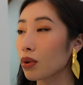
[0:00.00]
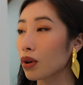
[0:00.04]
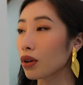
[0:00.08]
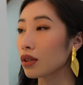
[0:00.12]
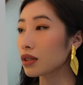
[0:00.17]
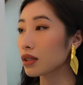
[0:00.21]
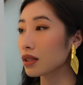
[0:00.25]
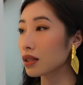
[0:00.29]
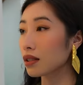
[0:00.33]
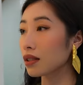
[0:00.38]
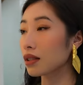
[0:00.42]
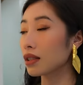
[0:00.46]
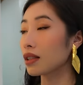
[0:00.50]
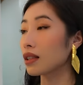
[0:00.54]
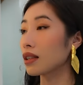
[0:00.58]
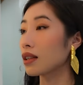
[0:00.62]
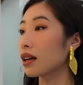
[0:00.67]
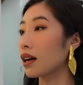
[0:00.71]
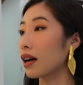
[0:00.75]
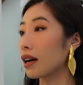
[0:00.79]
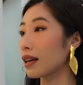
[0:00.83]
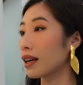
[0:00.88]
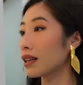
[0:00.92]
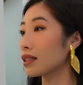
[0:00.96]

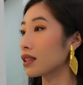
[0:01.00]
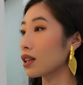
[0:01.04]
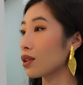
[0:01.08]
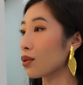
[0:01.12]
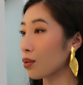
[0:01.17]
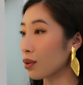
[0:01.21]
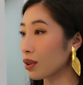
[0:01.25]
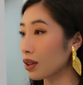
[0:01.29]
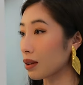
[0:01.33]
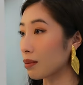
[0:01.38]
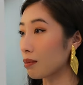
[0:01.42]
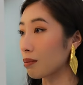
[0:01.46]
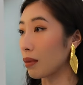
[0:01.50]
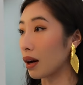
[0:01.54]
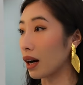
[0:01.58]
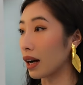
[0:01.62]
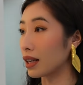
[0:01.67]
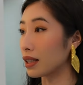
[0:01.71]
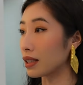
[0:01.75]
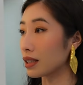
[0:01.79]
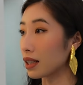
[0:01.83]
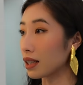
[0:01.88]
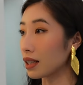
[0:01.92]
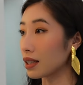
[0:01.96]
Personally, I guess I don't really
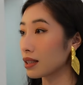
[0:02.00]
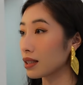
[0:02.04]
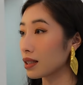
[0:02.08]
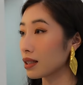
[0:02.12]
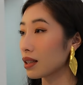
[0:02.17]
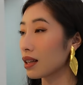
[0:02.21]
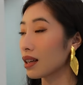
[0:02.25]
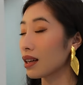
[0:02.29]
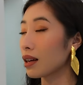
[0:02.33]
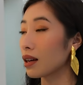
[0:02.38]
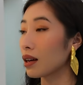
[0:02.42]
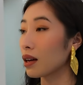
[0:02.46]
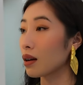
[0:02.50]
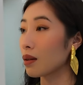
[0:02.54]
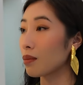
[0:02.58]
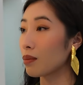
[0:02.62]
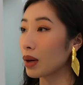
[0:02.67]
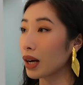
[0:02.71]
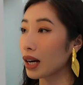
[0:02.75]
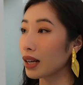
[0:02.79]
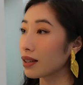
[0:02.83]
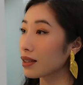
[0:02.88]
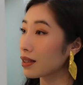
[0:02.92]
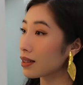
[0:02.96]
mind it,
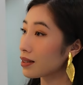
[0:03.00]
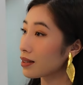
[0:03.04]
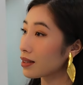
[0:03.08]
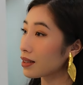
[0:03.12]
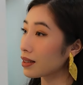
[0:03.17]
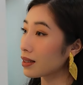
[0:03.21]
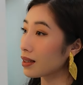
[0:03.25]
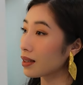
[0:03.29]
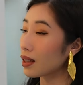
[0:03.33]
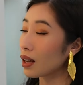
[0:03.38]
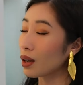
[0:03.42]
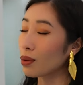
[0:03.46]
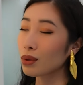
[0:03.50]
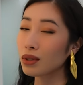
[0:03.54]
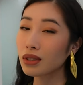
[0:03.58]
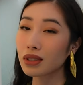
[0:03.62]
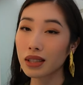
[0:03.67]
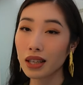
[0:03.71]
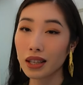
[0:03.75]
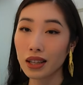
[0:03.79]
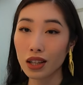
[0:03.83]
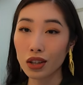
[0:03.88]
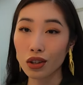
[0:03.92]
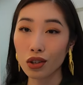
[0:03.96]
but I would
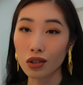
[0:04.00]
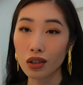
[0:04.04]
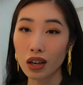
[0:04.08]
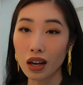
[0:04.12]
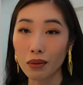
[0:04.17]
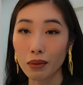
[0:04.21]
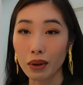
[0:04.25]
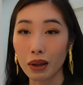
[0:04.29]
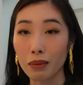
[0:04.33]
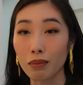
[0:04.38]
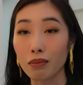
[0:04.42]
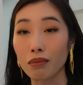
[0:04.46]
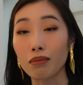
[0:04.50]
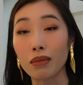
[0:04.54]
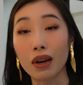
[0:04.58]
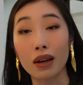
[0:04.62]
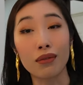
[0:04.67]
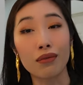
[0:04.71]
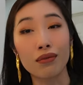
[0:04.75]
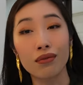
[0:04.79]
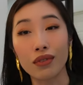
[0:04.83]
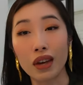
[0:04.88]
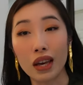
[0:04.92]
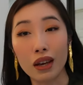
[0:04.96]
say that they're not like my
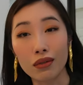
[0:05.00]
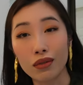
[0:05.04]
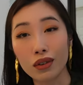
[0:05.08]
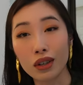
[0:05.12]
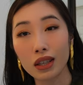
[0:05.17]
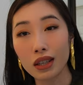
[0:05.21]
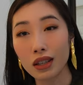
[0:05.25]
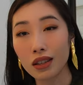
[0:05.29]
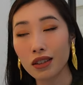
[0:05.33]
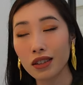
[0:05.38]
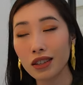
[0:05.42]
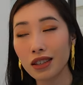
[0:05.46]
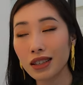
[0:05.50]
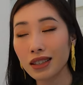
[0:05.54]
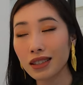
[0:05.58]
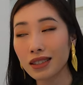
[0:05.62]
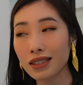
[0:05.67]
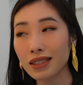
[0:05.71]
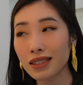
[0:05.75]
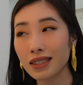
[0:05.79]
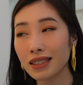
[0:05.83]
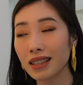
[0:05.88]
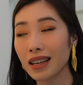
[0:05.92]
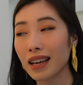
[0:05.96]
favorite
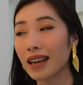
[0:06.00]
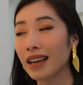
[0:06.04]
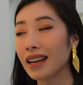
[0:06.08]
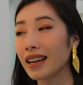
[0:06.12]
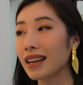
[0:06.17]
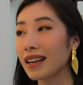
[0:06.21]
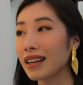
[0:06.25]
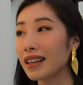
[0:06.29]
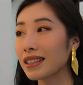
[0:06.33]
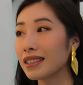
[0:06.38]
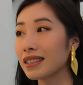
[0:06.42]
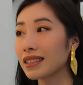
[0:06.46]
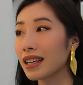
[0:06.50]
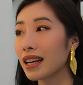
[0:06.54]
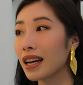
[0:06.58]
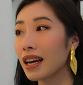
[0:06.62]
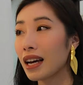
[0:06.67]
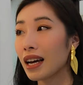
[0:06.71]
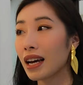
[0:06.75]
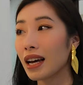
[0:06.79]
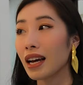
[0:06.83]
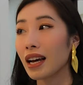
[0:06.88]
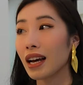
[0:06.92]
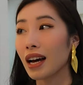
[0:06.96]
earrings. And
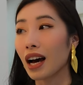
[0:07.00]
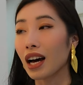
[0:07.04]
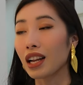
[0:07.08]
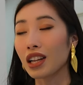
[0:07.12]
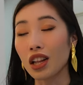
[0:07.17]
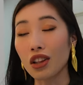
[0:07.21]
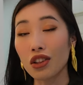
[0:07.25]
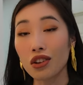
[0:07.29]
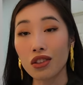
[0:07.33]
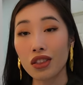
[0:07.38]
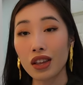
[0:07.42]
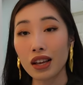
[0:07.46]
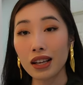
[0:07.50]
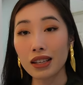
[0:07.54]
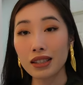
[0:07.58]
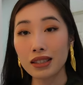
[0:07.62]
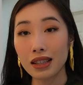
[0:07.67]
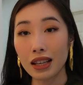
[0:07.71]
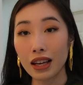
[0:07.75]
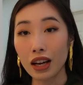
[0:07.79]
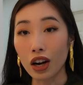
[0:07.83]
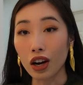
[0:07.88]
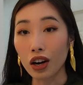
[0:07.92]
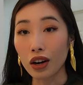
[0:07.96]
another thing is
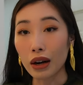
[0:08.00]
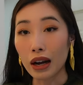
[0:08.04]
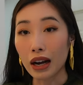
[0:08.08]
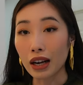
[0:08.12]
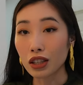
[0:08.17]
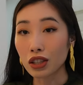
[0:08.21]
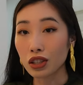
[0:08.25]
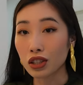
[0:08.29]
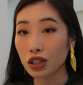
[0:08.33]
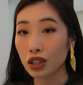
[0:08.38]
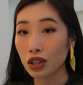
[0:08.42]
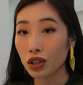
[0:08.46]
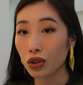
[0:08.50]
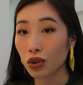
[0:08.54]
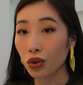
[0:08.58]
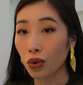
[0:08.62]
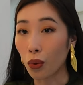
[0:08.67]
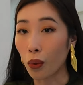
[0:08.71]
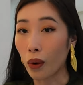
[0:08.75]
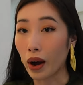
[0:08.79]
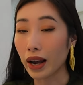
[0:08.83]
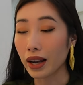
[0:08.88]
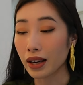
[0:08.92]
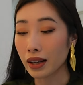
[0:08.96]
they are actually
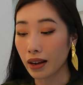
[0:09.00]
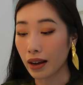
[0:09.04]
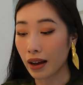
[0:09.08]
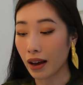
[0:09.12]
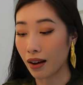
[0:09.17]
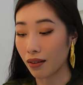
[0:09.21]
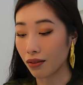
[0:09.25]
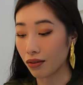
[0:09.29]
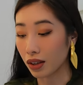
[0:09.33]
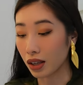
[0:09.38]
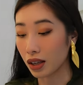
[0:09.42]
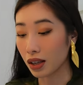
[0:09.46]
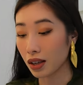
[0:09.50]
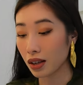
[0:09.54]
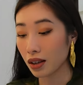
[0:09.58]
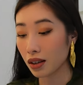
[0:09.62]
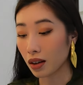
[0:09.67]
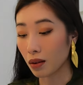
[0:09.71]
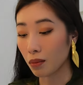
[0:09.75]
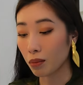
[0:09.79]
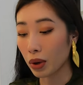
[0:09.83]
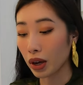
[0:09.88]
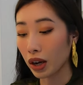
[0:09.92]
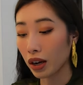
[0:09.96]
quite heavy
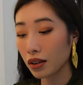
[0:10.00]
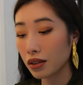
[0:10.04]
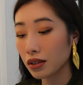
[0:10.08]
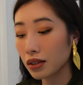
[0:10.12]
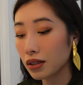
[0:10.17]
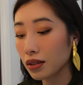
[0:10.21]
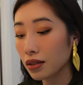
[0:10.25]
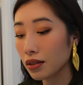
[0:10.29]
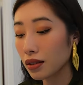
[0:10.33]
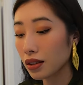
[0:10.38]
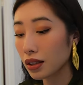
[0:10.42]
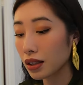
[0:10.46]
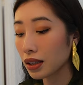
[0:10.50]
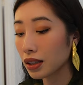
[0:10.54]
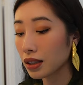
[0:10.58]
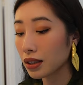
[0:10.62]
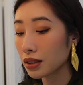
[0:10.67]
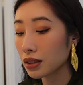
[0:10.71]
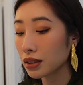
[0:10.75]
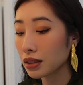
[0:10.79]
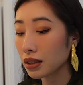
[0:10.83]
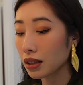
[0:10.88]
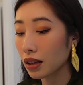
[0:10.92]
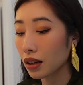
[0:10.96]
compared to
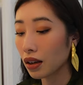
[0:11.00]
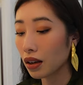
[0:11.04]
these